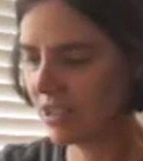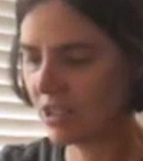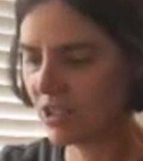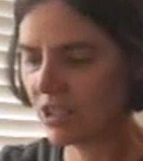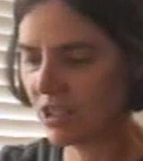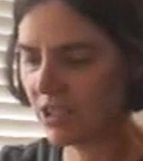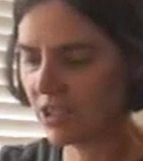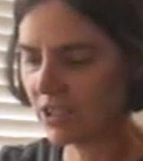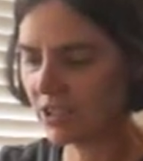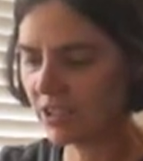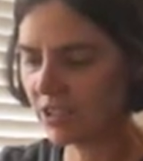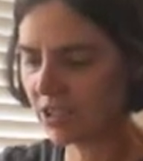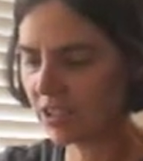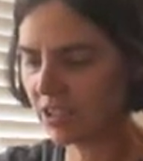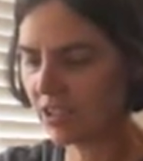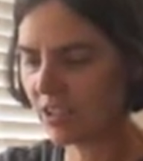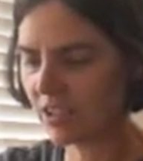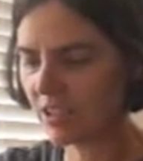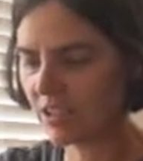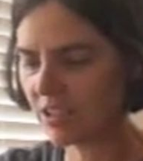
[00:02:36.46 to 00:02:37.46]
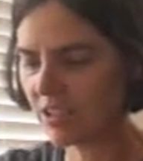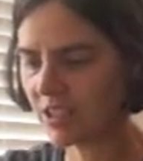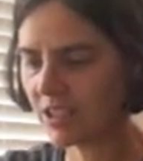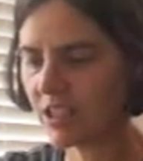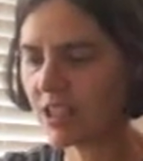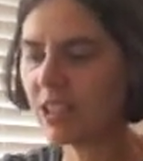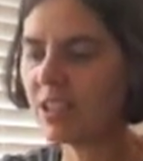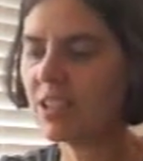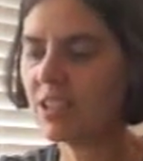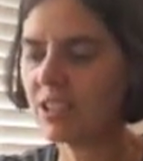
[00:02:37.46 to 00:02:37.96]
Just
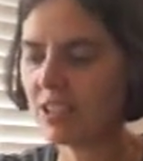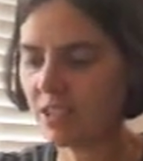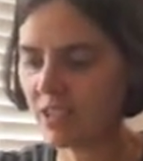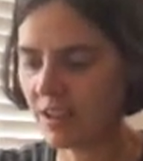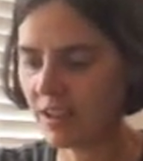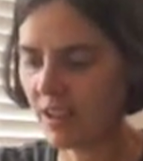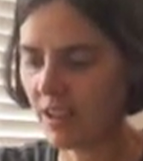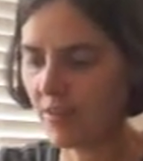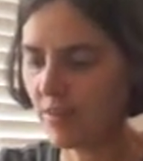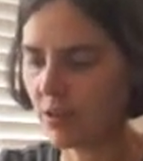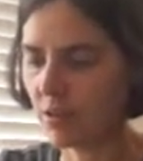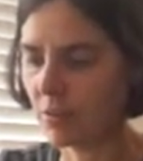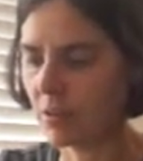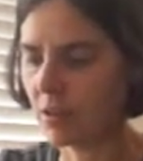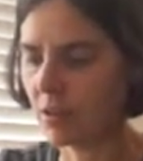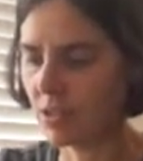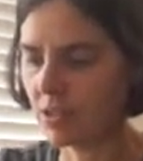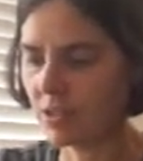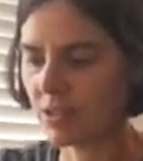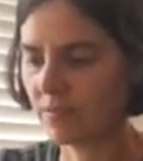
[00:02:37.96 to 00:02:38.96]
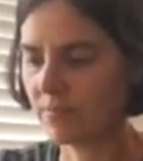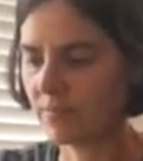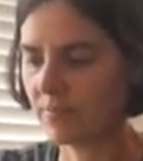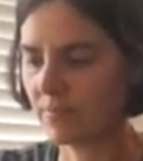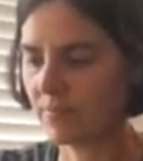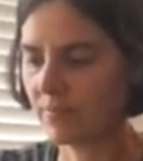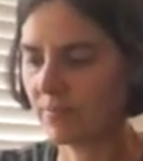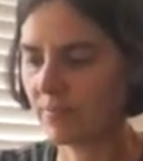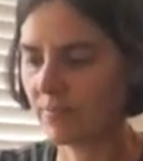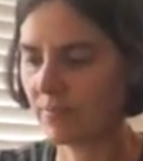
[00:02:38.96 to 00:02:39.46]
seeds everywhere.
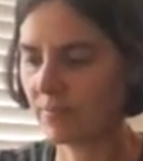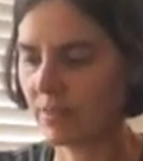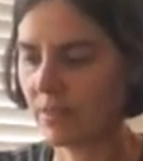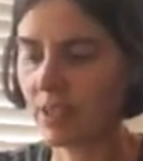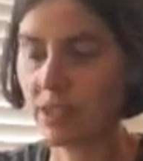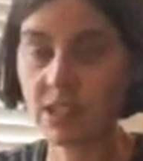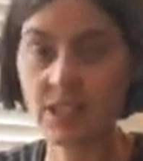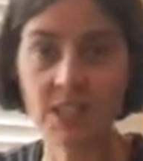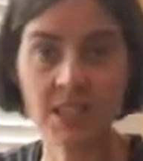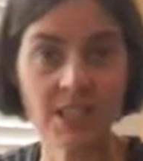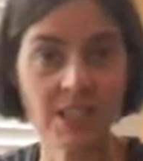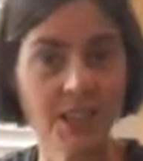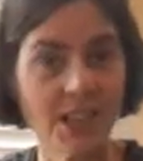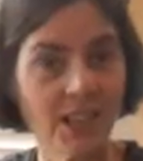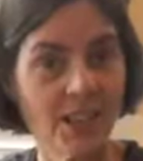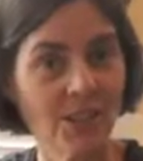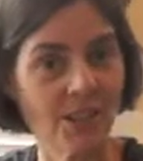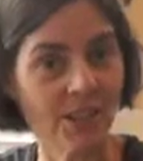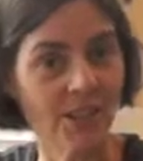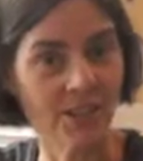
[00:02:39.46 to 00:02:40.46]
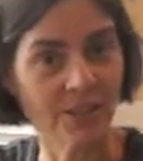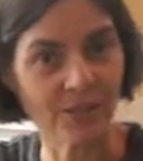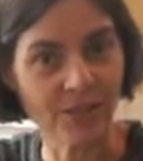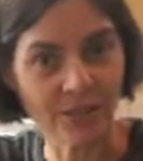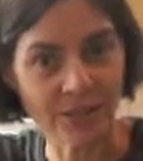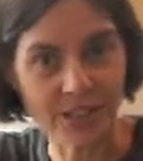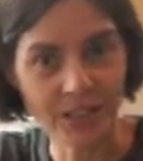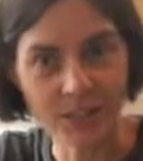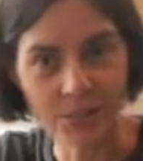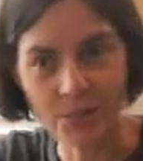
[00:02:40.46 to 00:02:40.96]
Seeds that you get
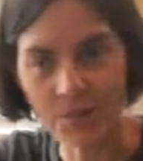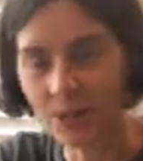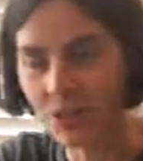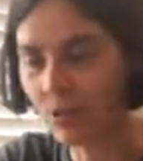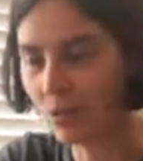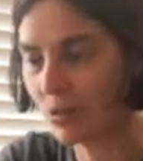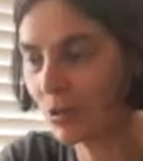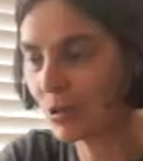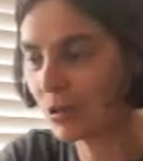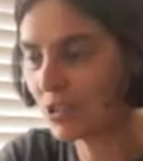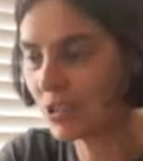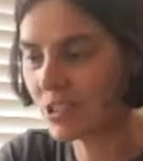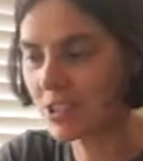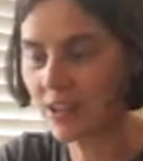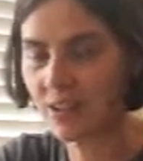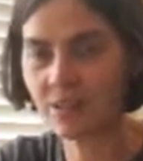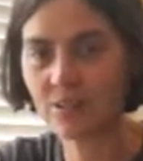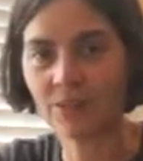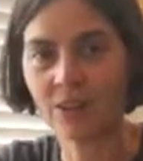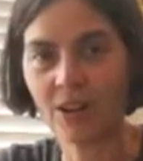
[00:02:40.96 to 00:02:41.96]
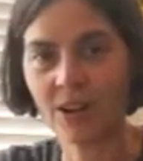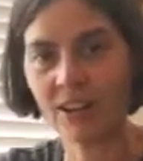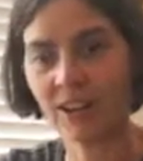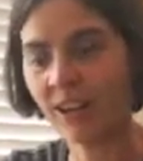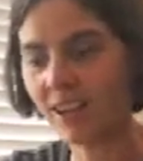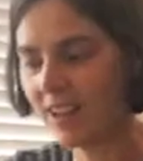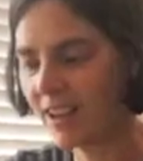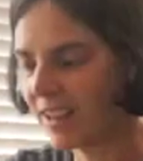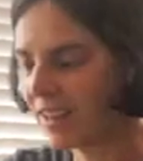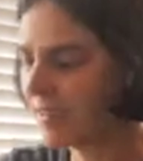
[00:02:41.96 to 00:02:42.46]
free when you order stuff
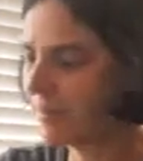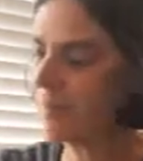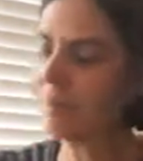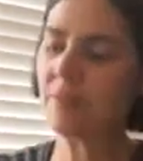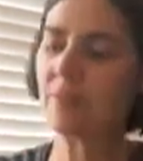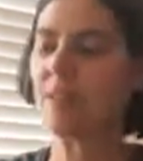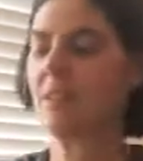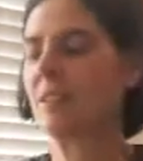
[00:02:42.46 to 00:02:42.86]
online.